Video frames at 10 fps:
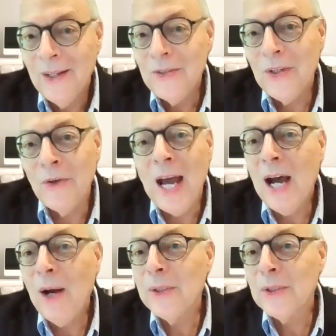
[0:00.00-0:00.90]
So
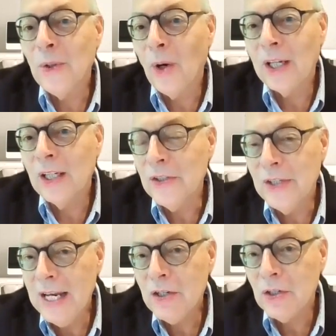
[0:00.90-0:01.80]
now as an
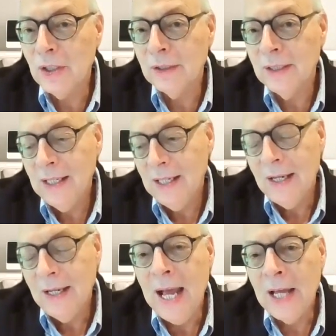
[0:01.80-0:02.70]
organization,
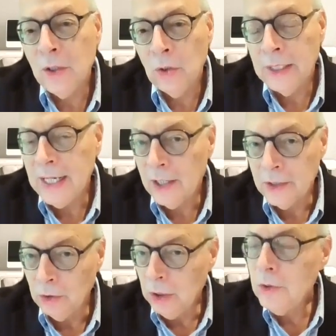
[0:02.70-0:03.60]
not only are
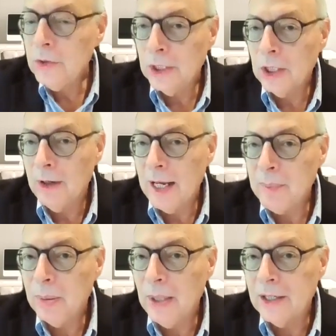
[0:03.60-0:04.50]
you losing your A
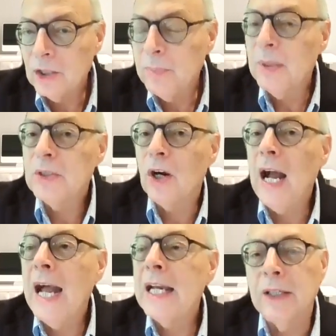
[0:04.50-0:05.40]
players, but you're
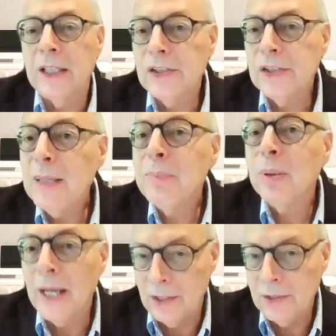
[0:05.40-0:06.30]
hiring C
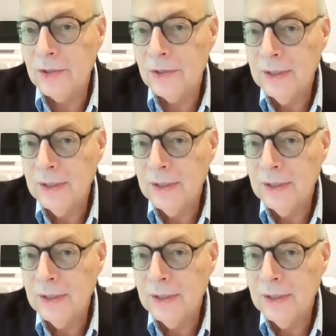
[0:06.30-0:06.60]
players